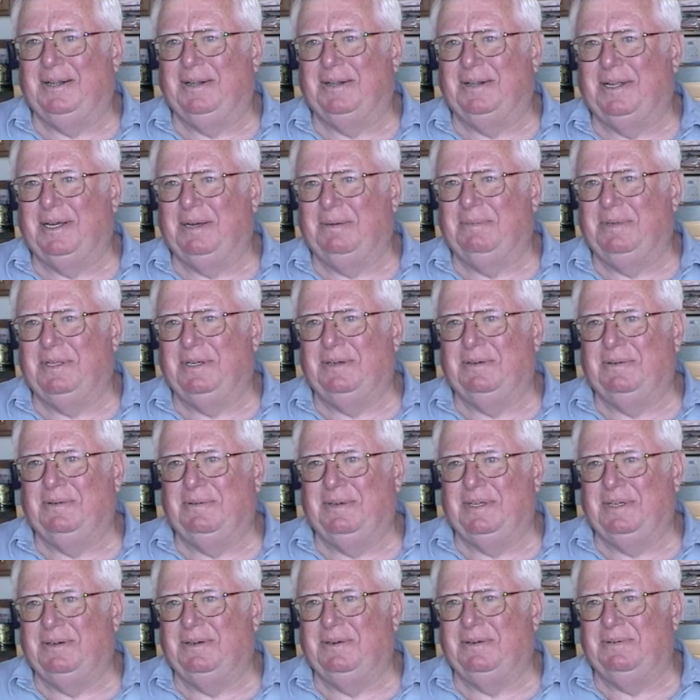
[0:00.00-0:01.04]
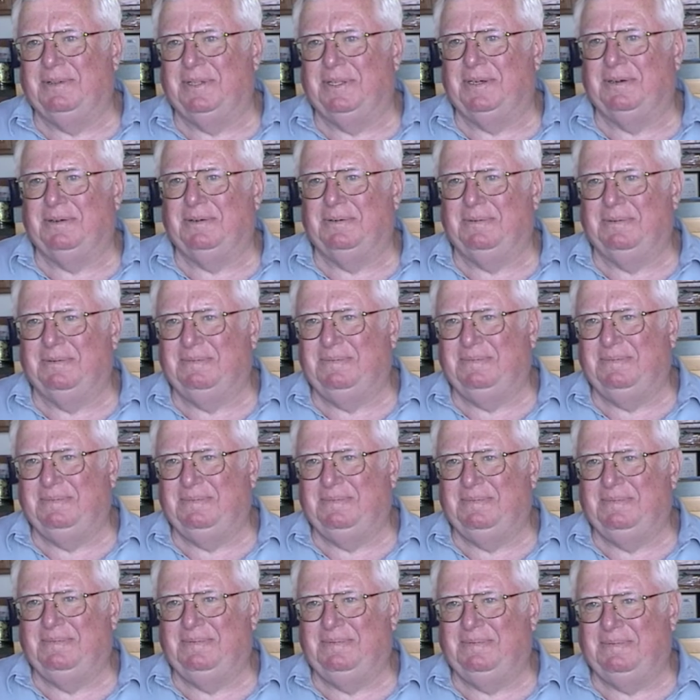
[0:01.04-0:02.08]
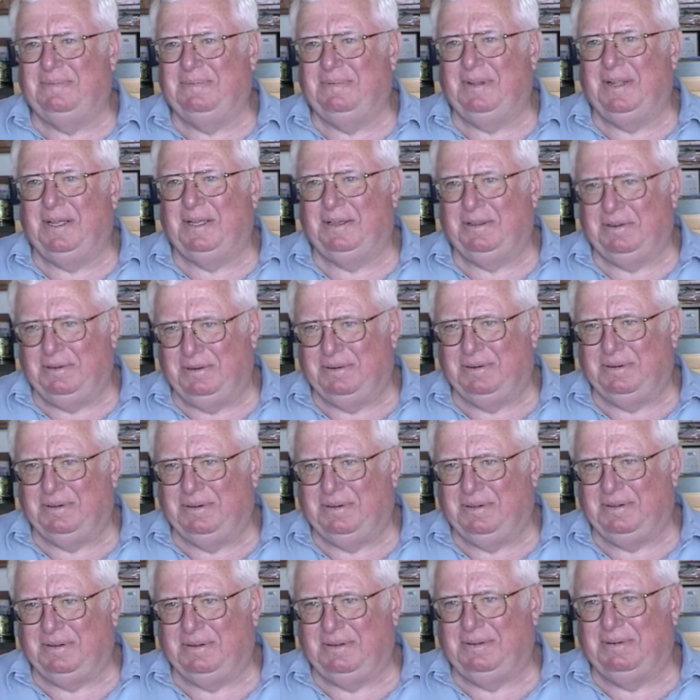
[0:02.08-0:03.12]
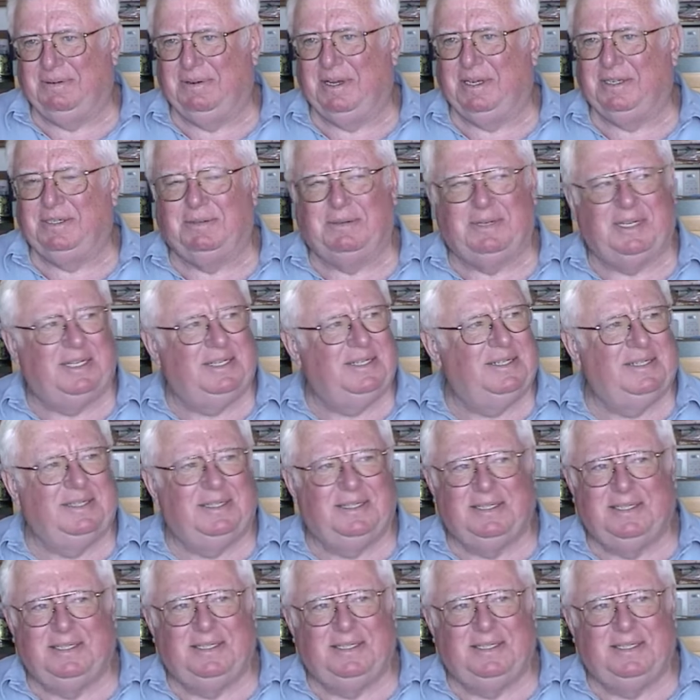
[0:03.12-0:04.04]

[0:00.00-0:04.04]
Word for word: or Gaylord come, you know, and we go over there and like you do, graduating.